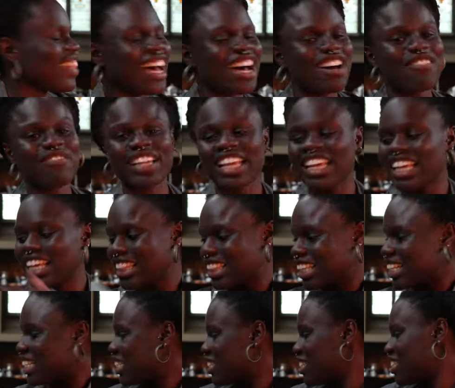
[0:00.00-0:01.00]
that. But like
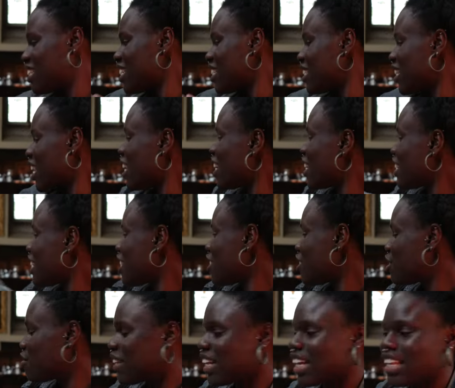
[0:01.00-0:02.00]
this this side, it
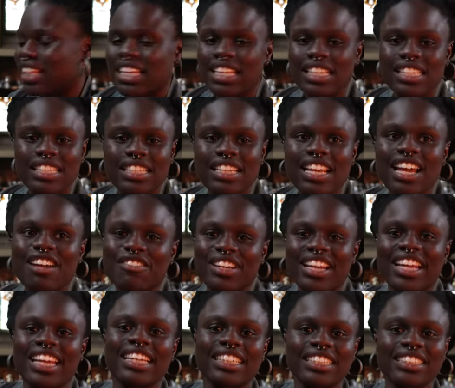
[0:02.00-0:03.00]
tends to be like this every
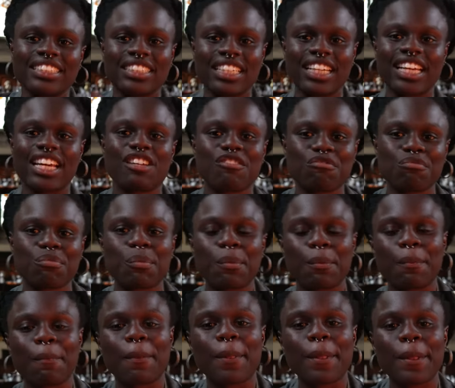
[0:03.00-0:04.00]
okay. day. Yeah. Well,
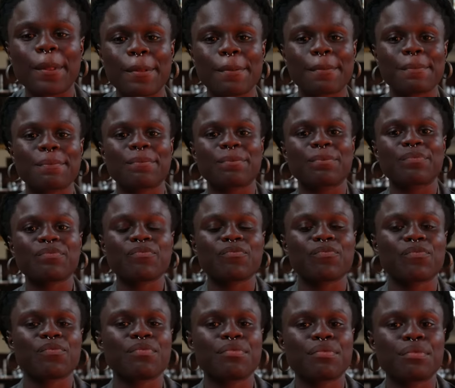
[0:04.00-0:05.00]
what's your favorite
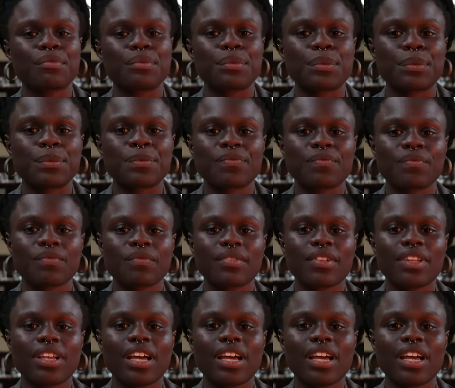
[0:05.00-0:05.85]
meal served here?